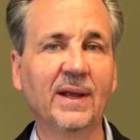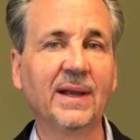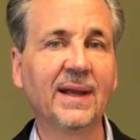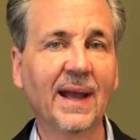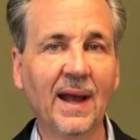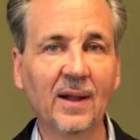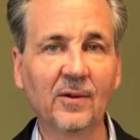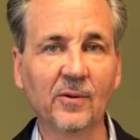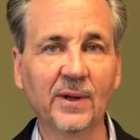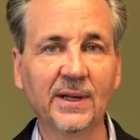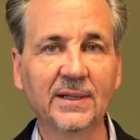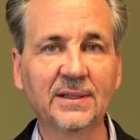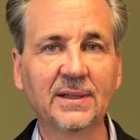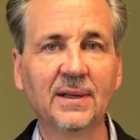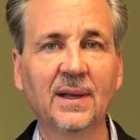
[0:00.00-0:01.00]
any
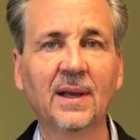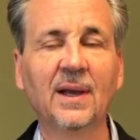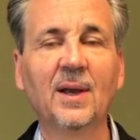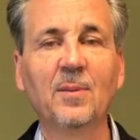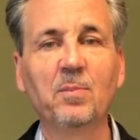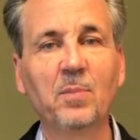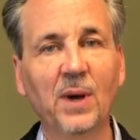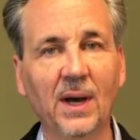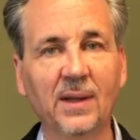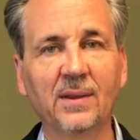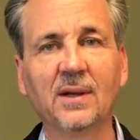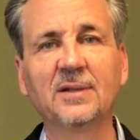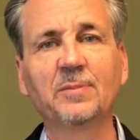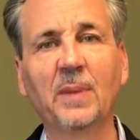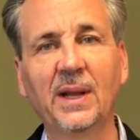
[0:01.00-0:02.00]
calories, but
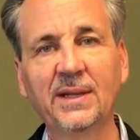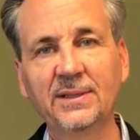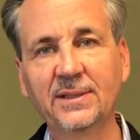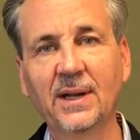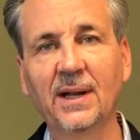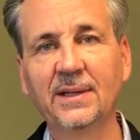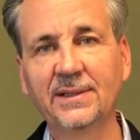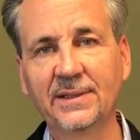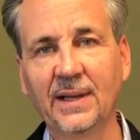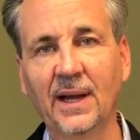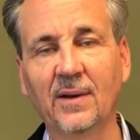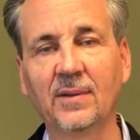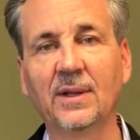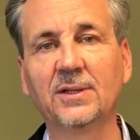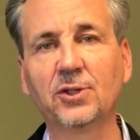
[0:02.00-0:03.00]
there's many studies
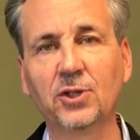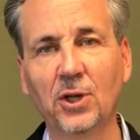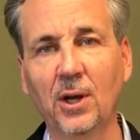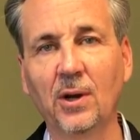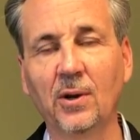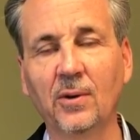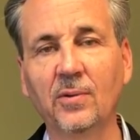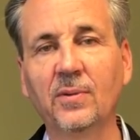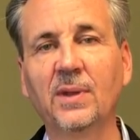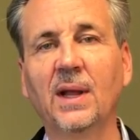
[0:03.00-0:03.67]
now that show